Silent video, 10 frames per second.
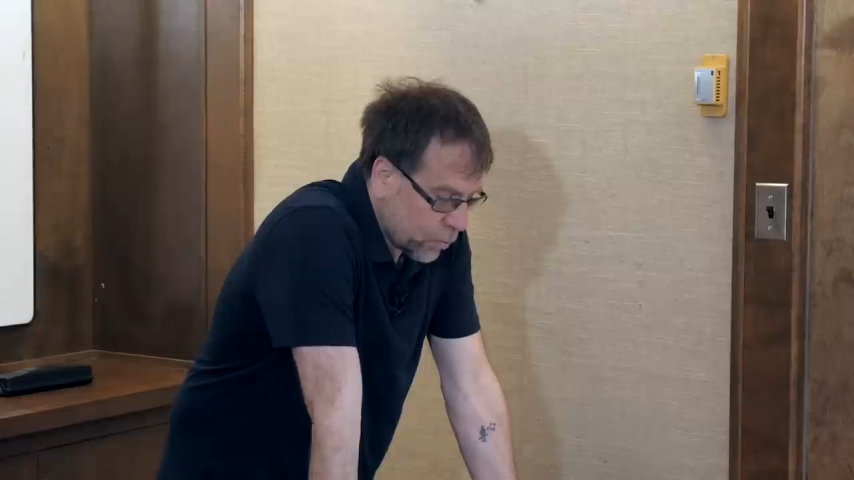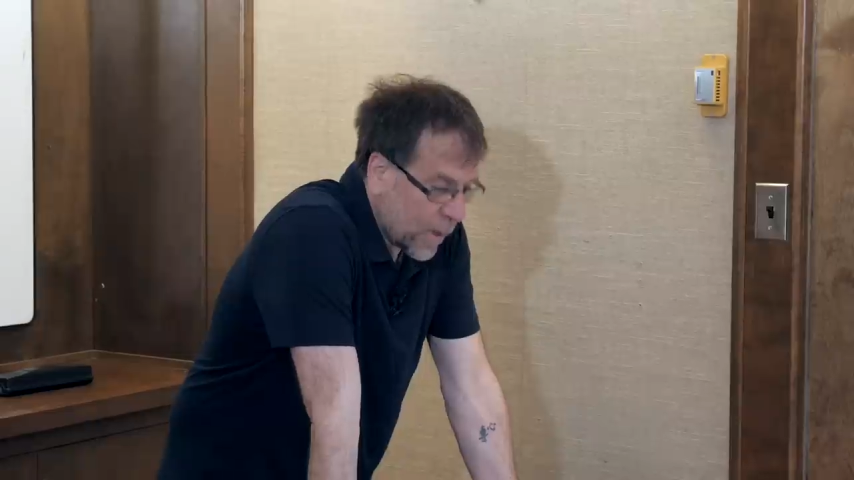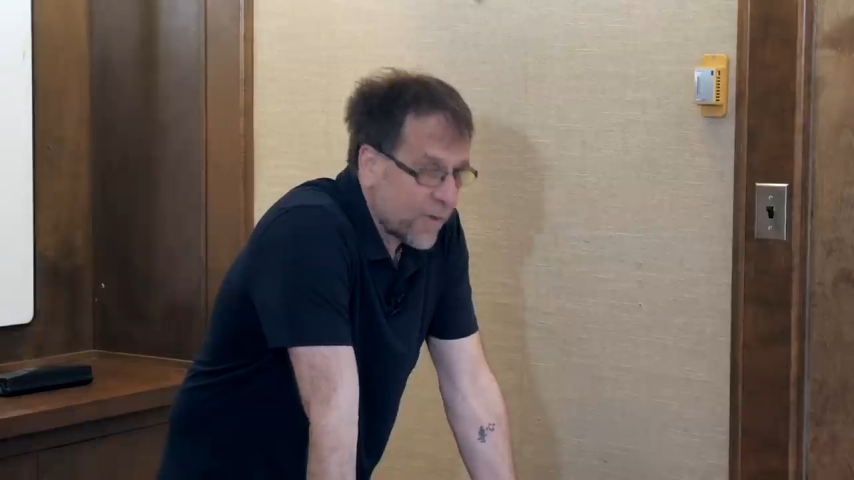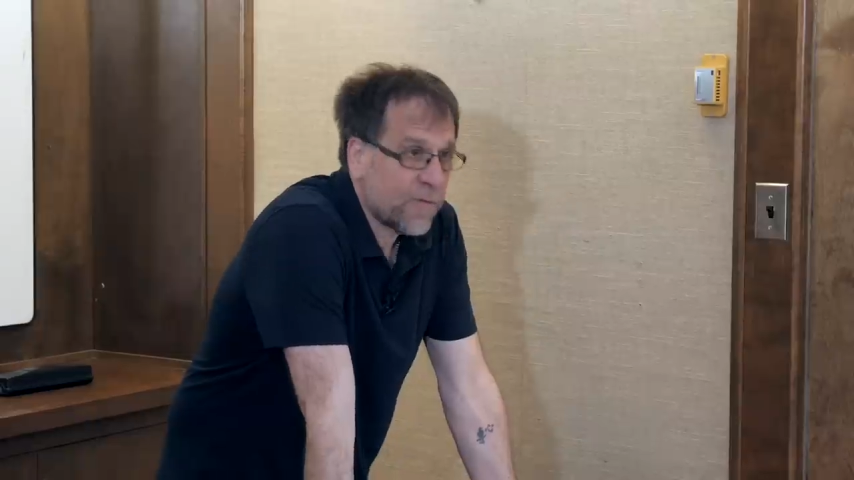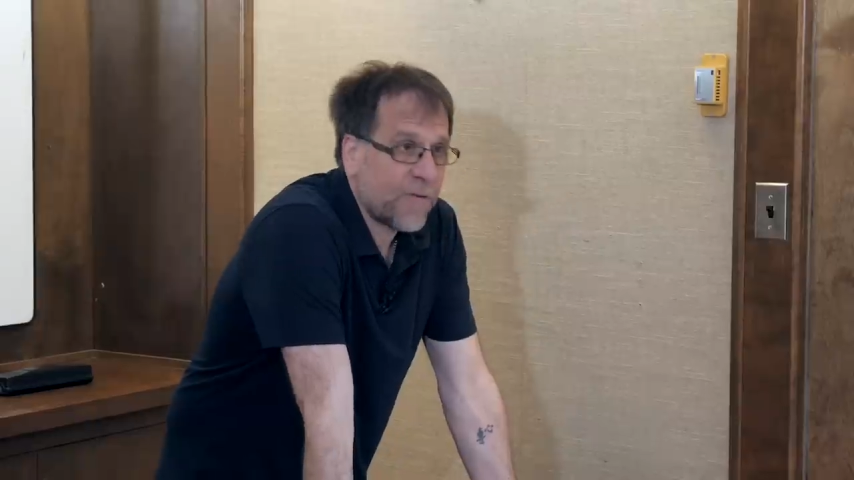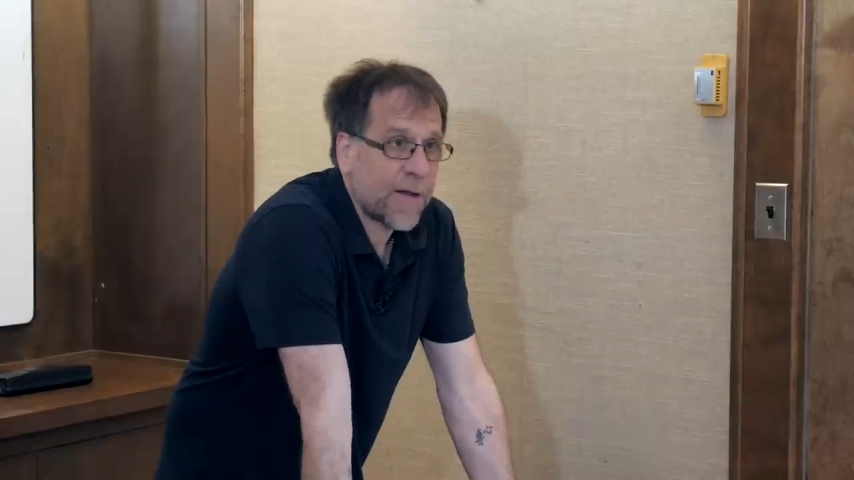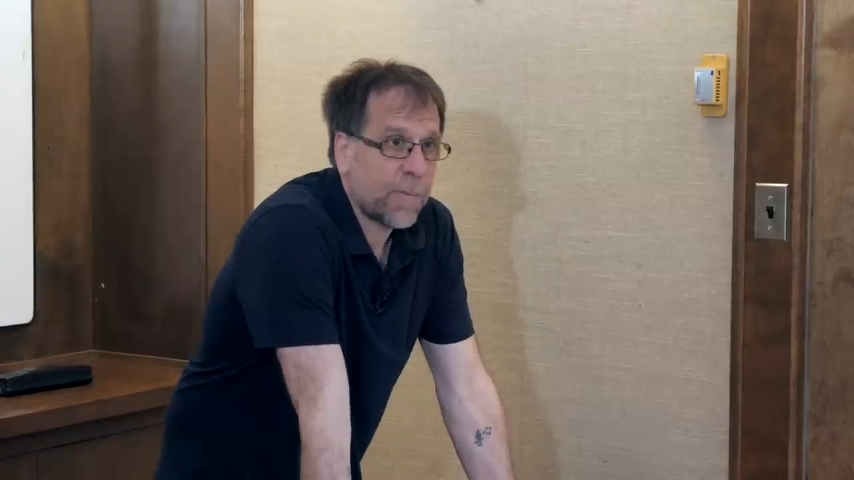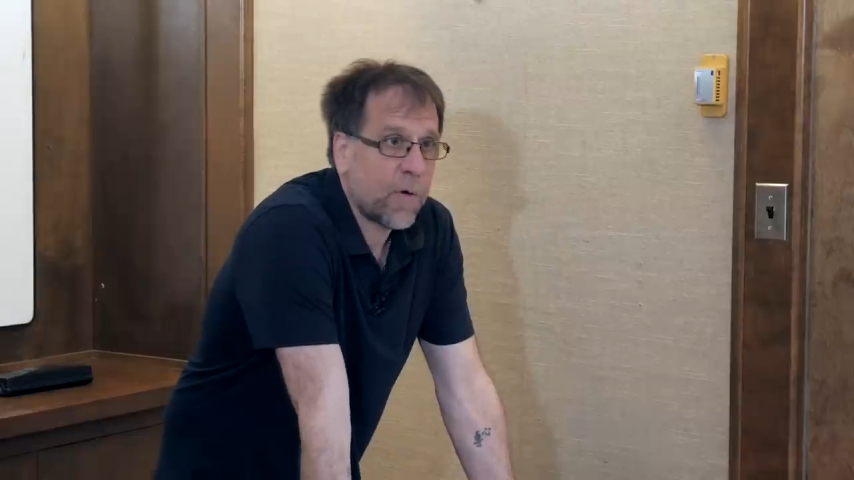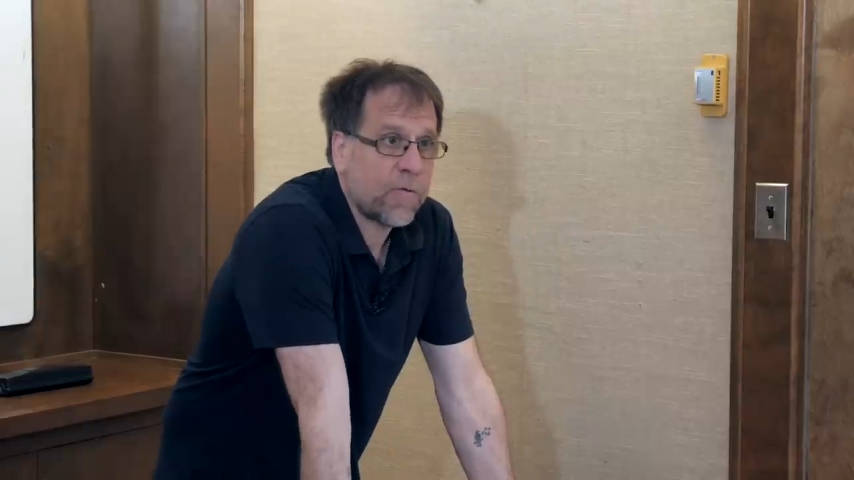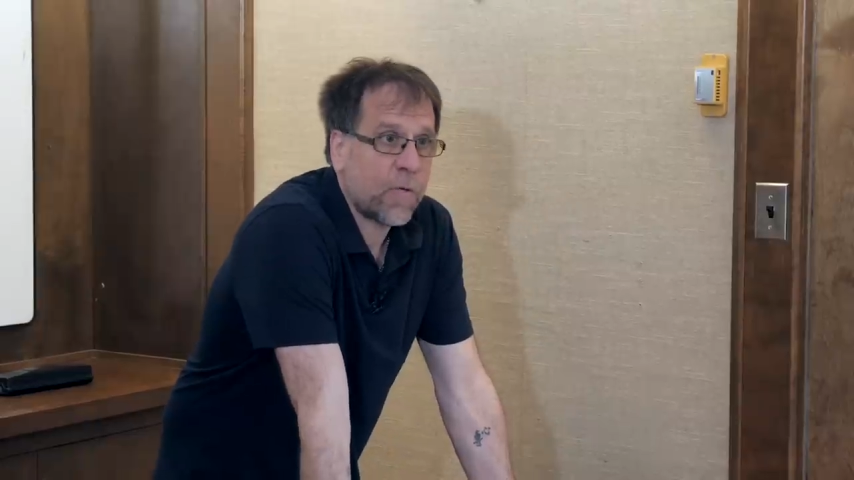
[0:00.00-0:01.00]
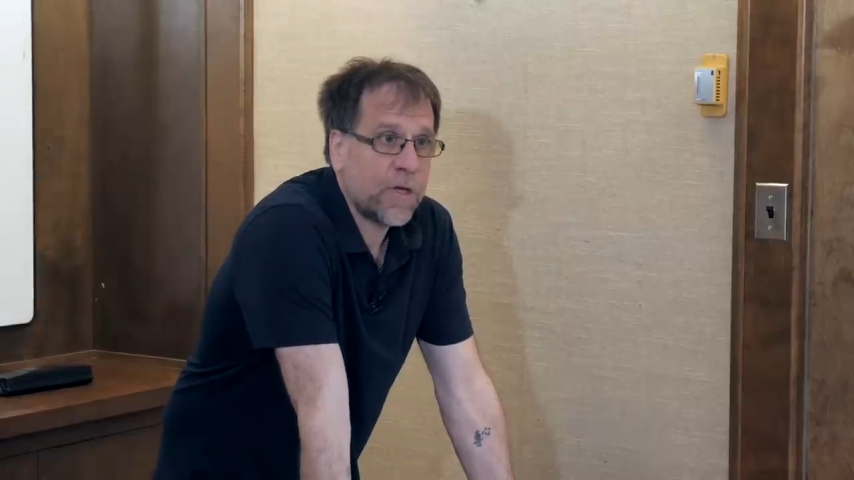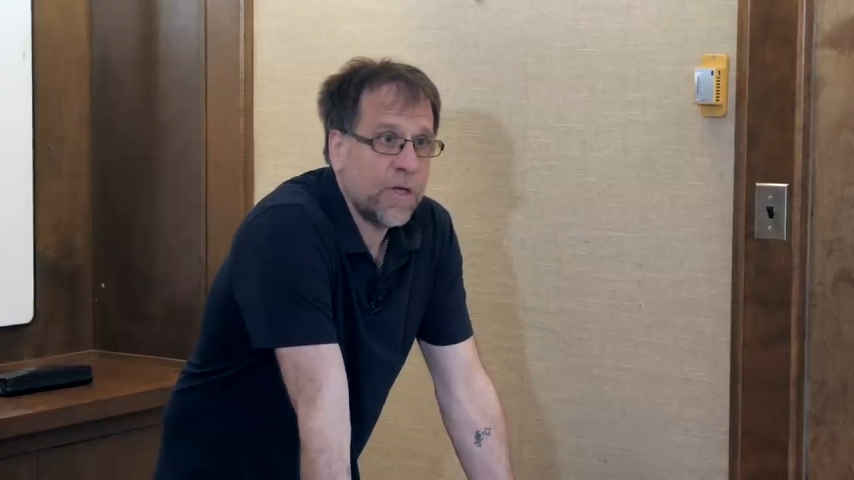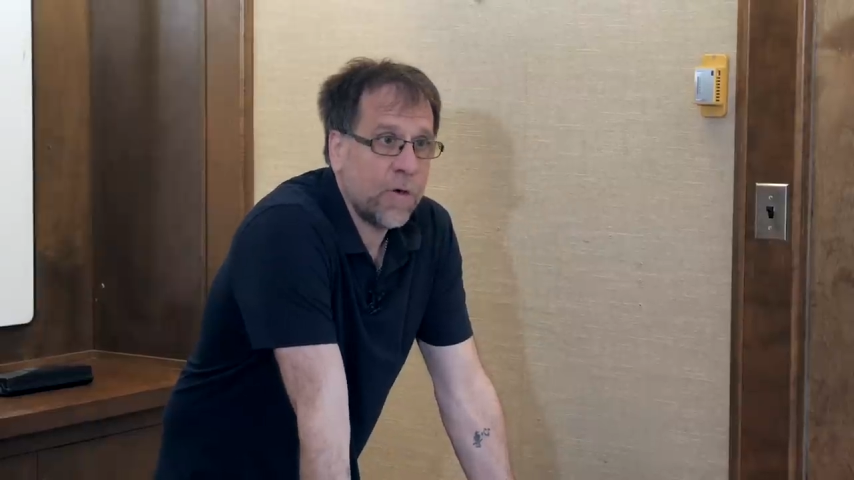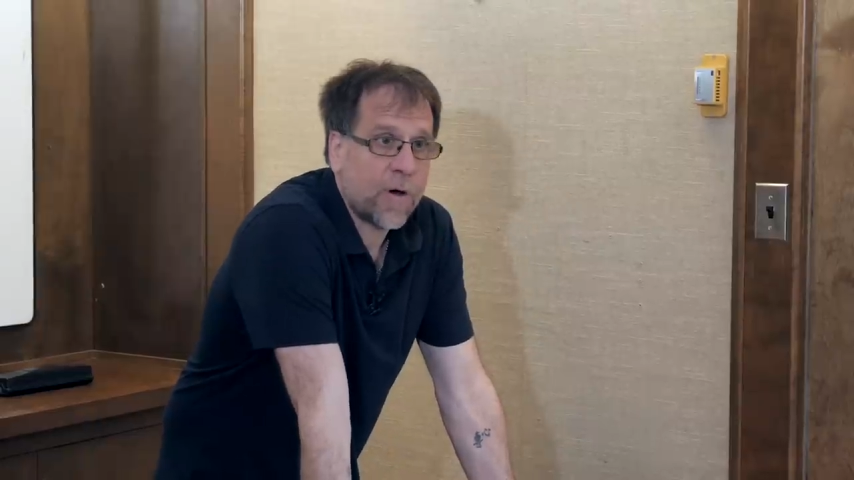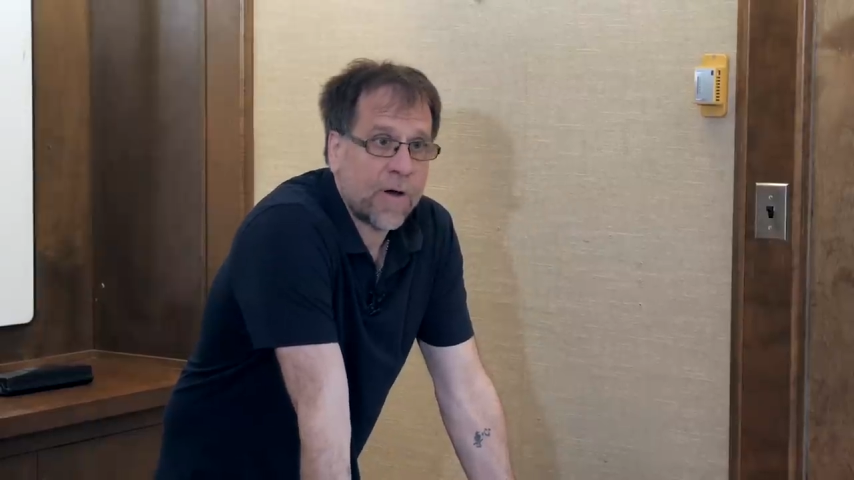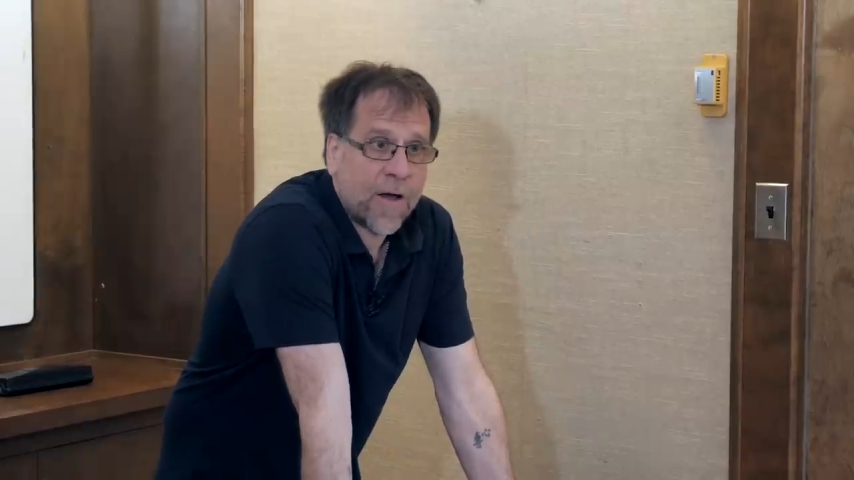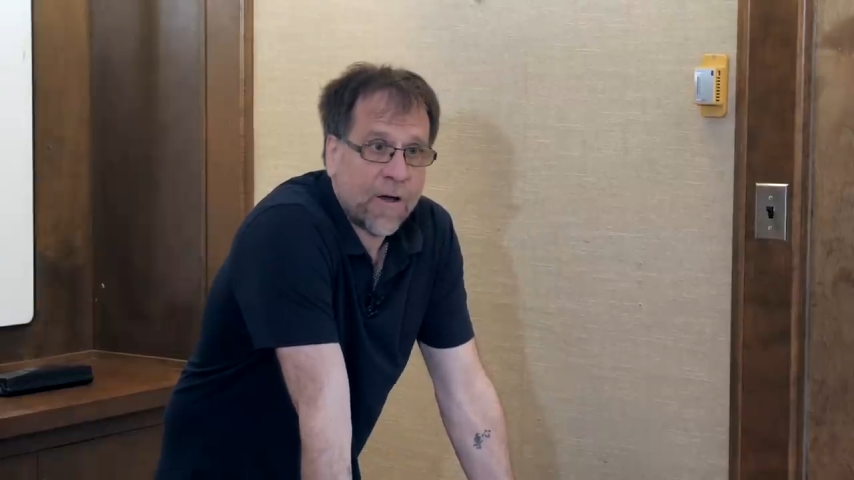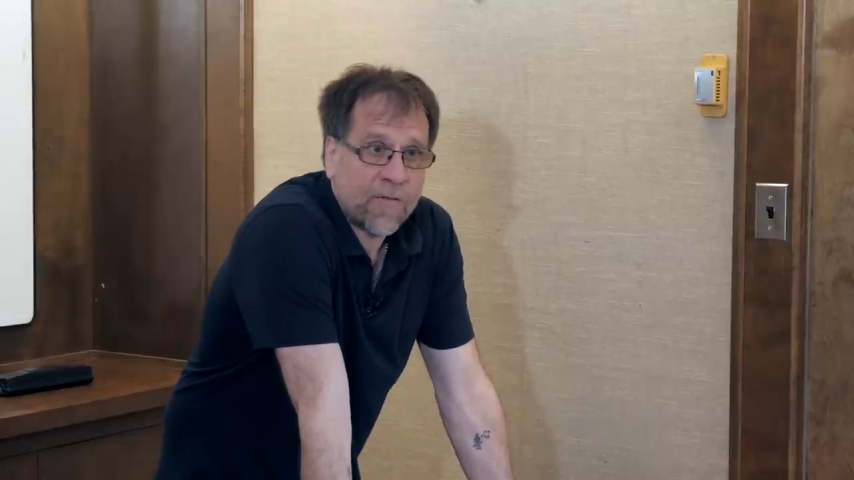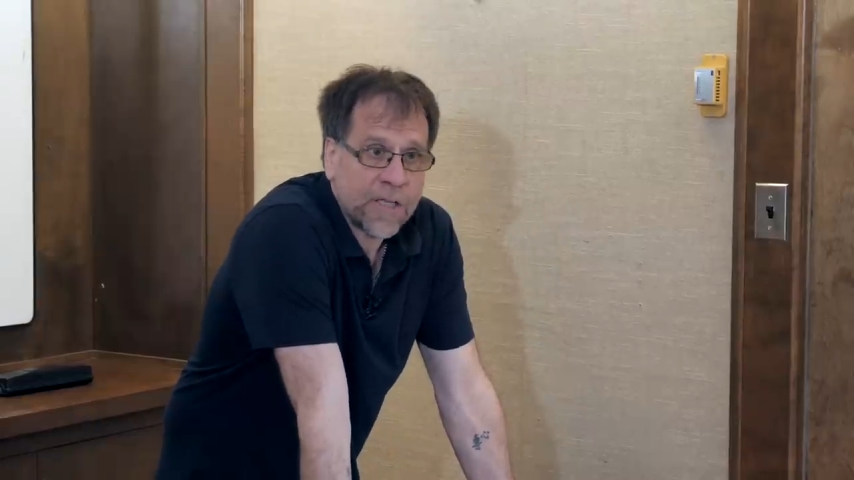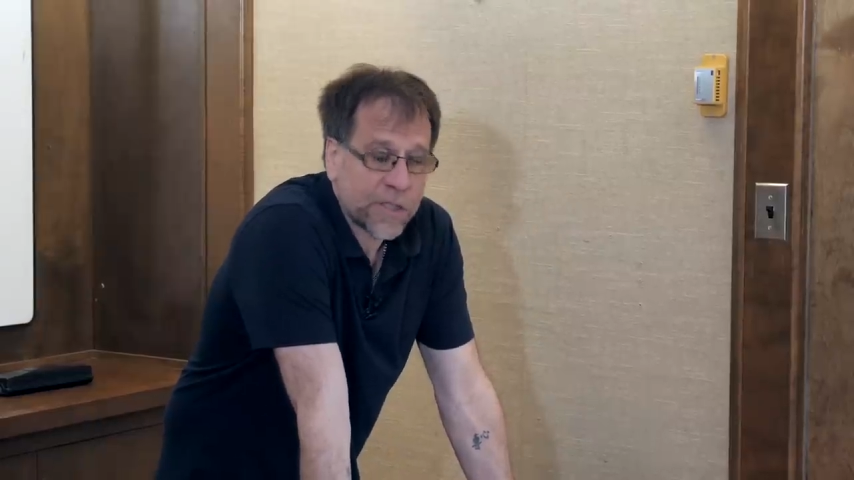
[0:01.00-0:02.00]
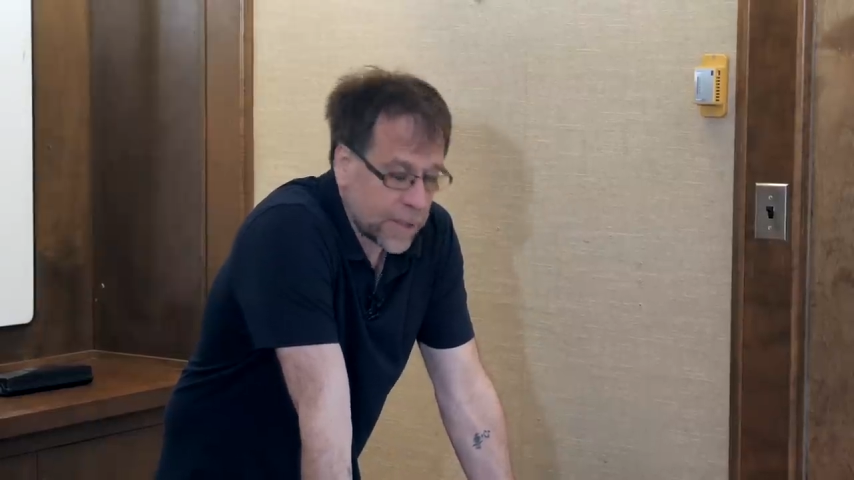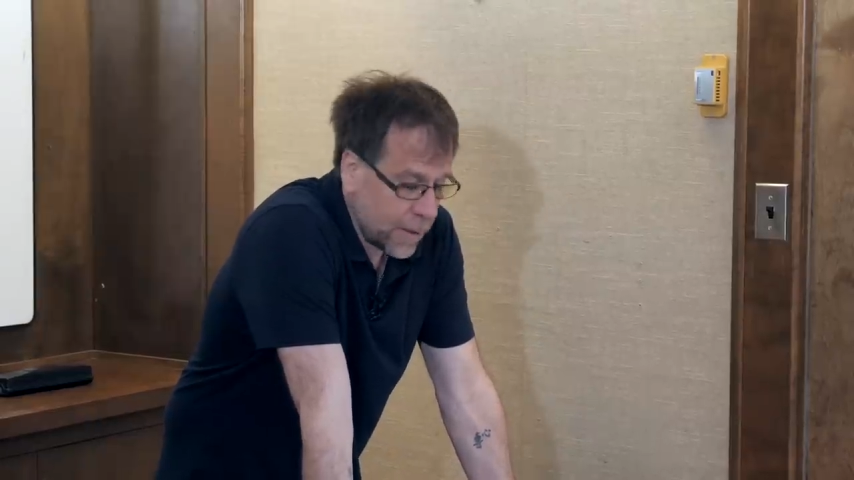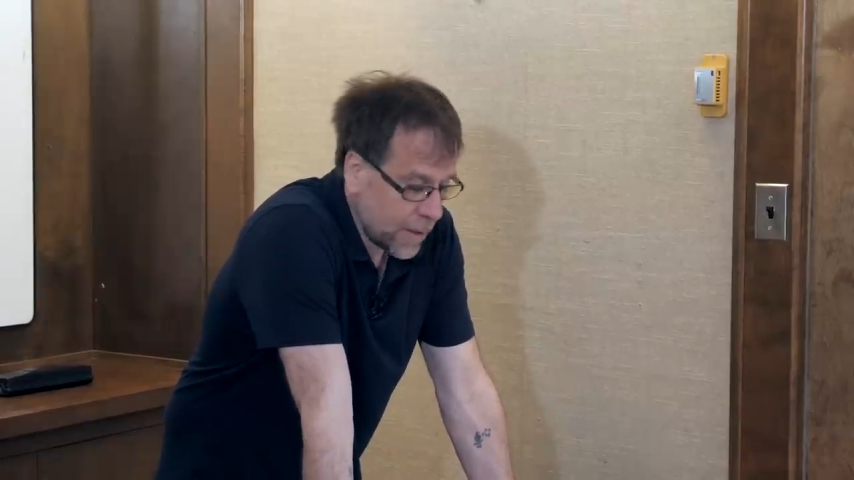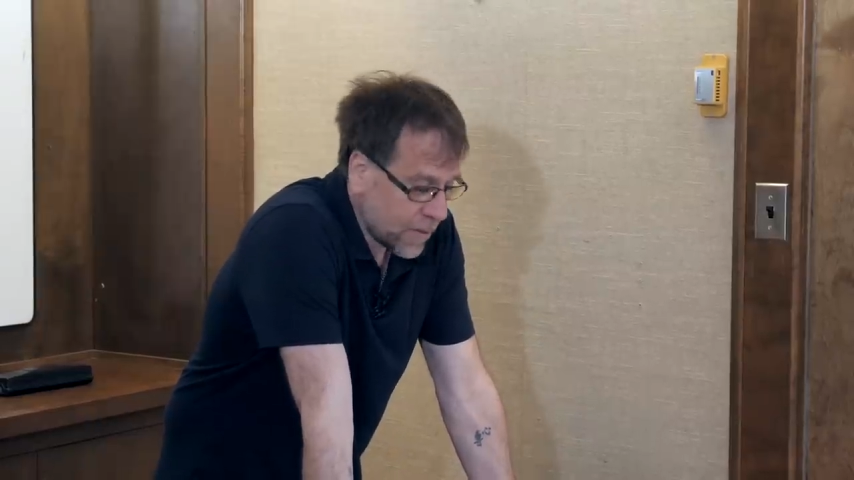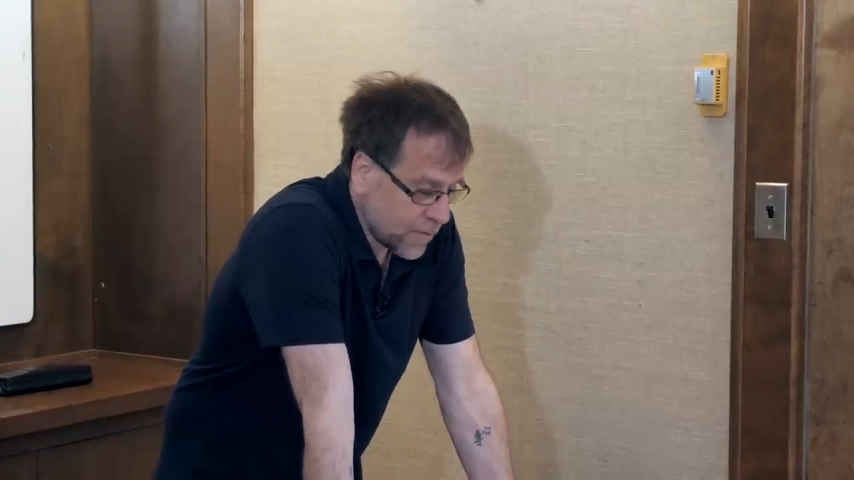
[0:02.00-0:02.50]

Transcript: well definable for you uh, uh, eventually,